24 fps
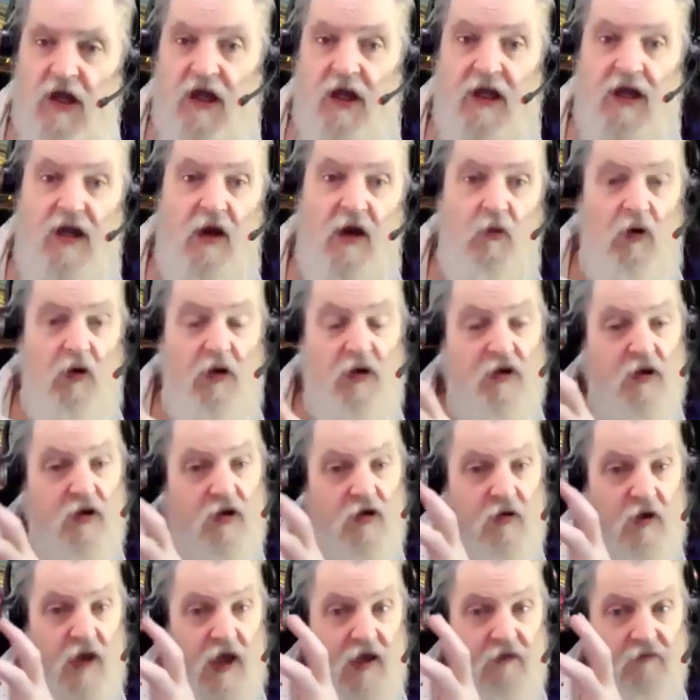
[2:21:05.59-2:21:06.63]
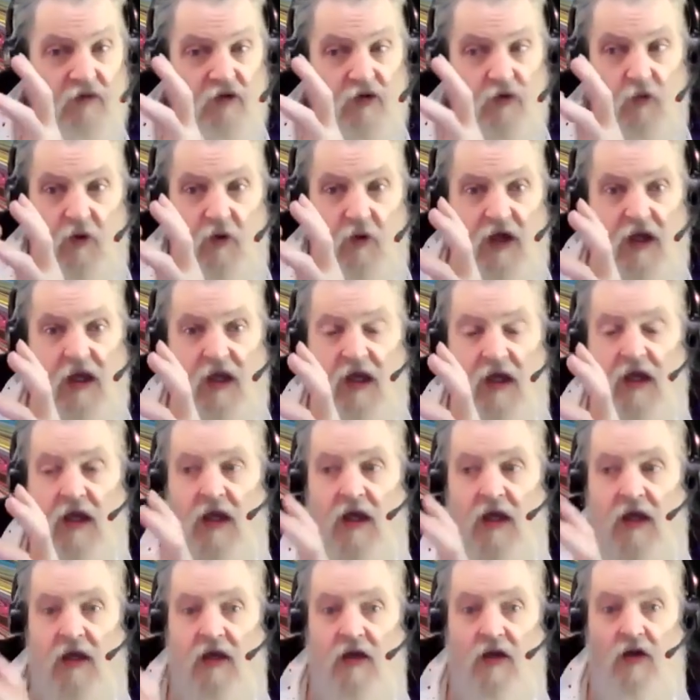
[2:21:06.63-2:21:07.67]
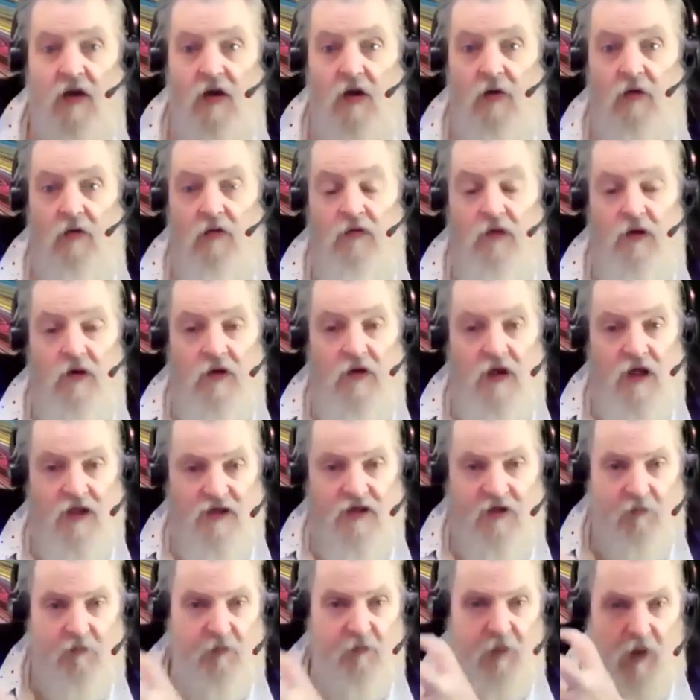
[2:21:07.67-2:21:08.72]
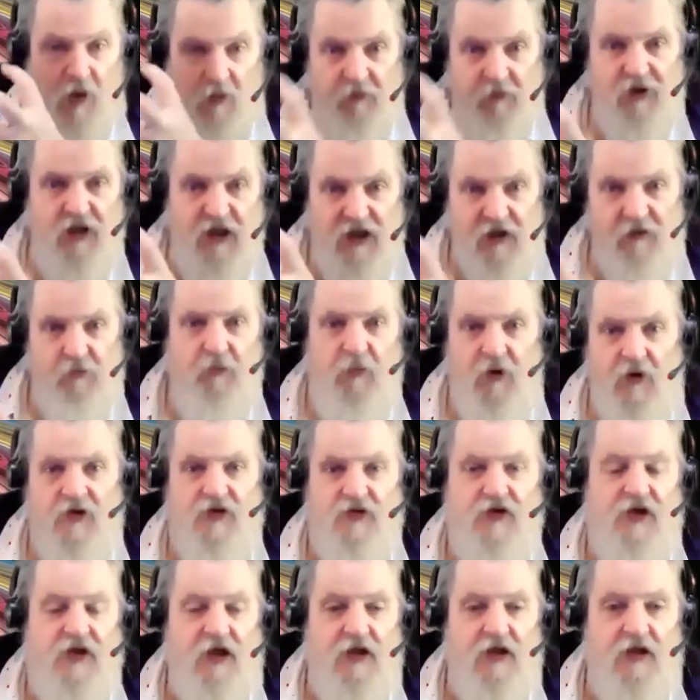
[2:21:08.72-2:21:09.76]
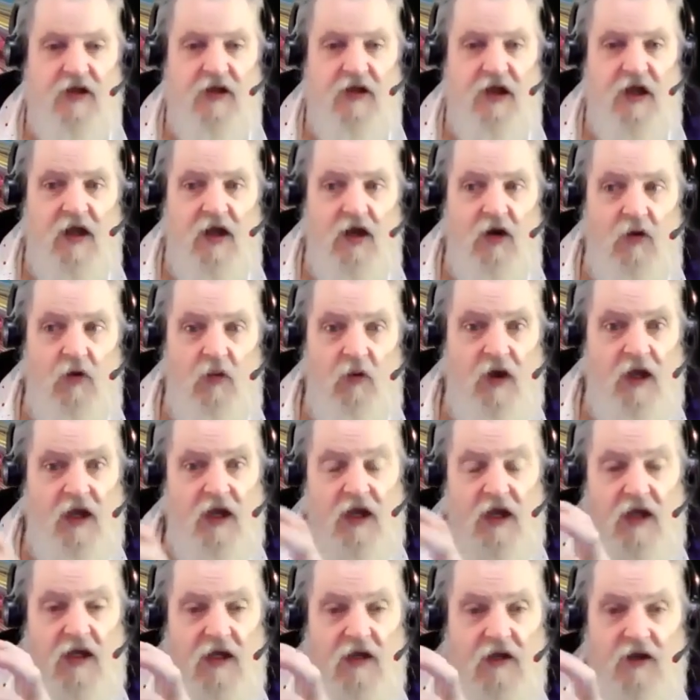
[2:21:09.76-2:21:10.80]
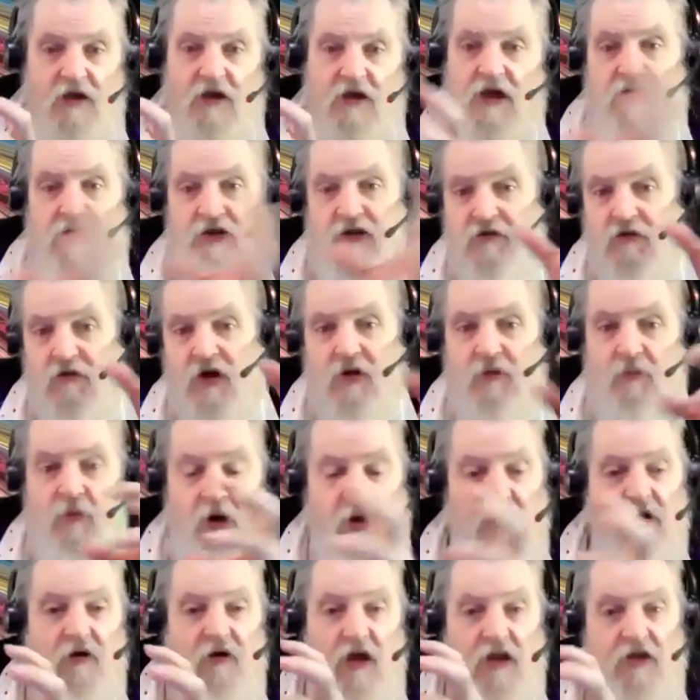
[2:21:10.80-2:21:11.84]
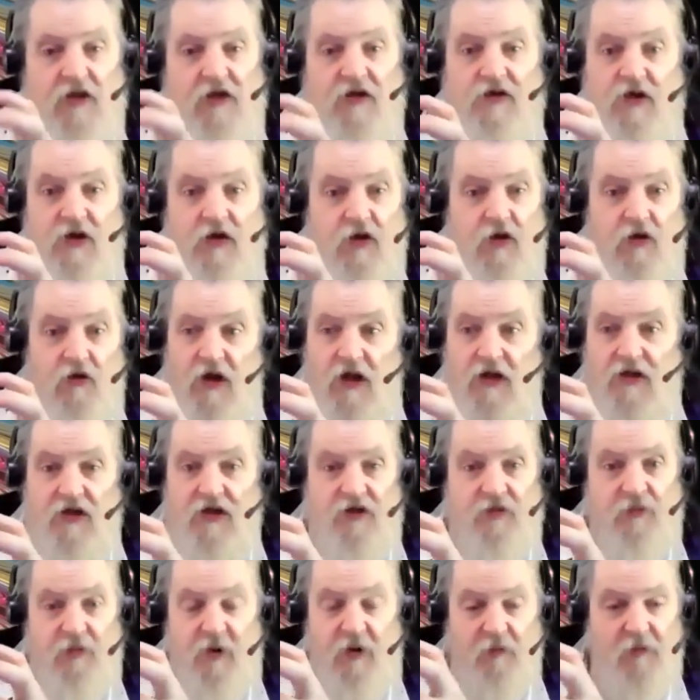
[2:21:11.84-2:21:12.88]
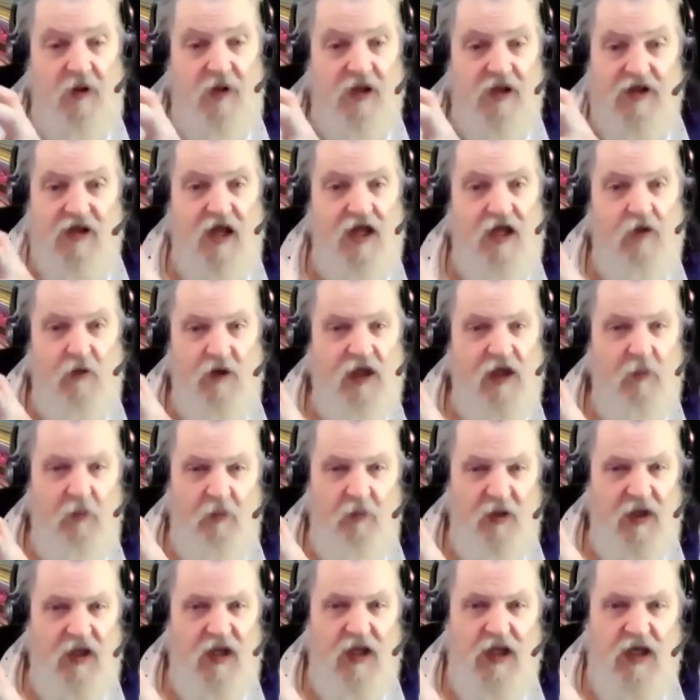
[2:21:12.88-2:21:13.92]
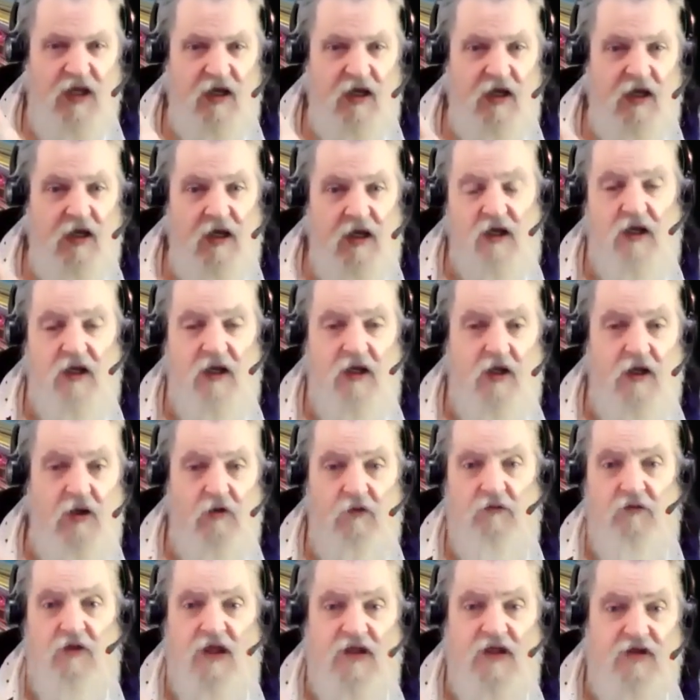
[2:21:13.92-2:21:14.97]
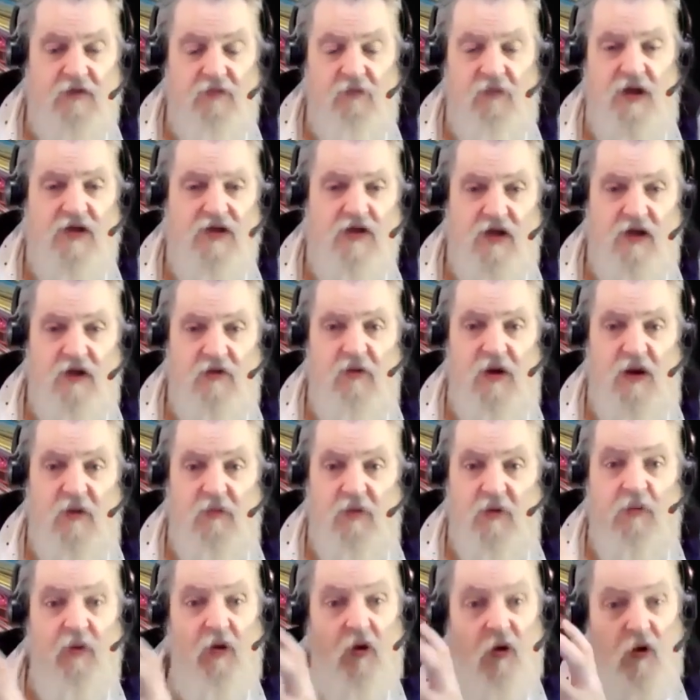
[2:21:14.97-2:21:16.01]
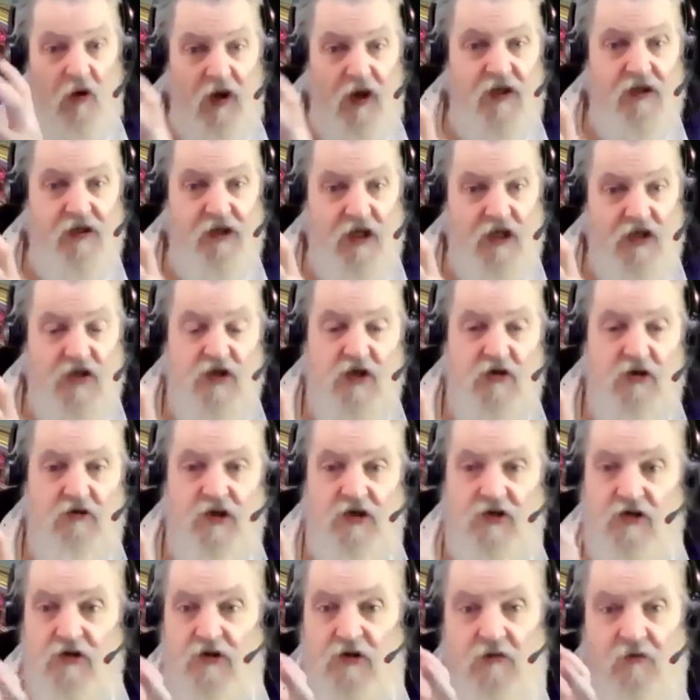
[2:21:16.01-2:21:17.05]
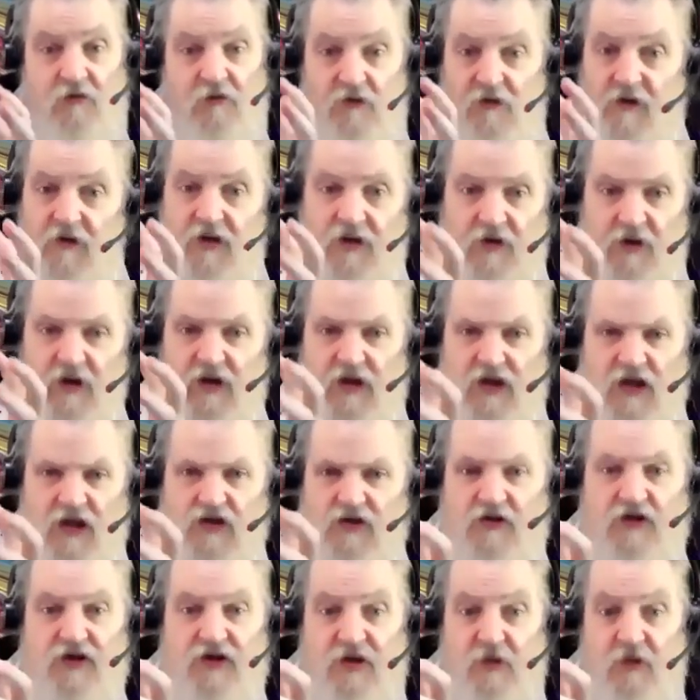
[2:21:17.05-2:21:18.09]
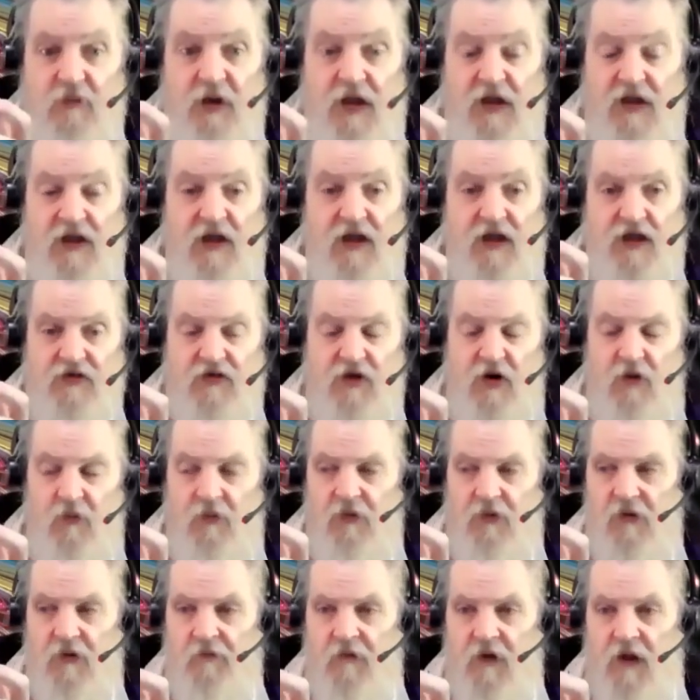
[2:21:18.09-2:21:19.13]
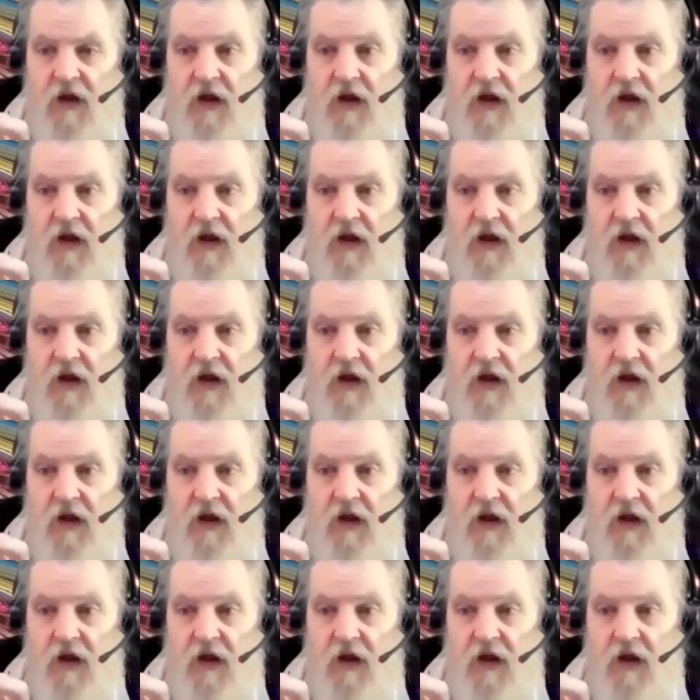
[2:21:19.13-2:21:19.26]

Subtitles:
And I wanted to have it where, it's a public project where, yes, you've got moderators and curators, but much like Wikipedia, that's measured by people, or like dictionaries. Dictionary is a better example.